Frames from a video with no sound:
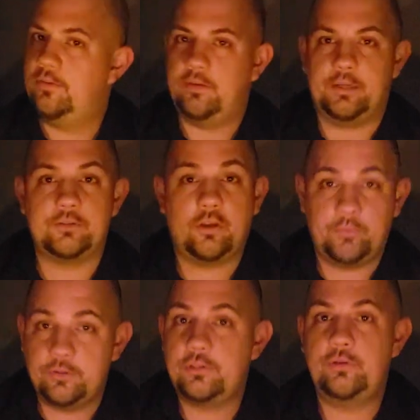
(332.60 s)
it was
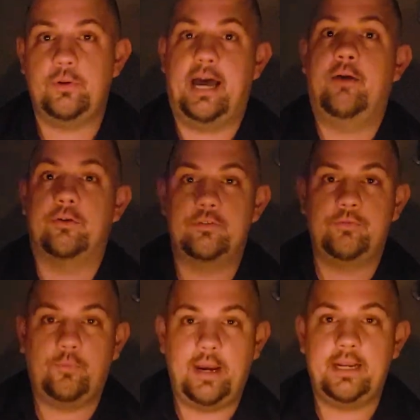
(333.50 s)
almost 2 hours
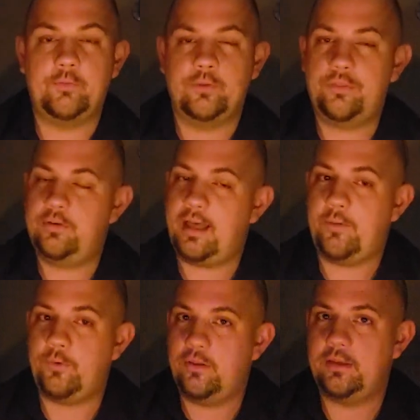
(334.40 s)
of waiting with
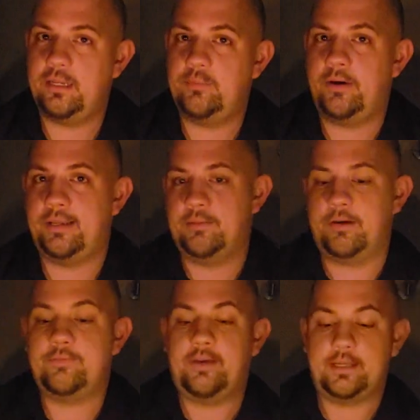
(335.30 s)
not really anybody in
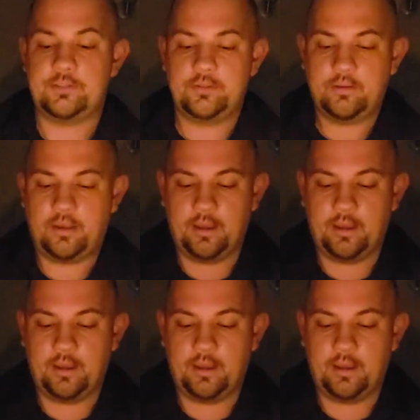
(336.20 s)
my face,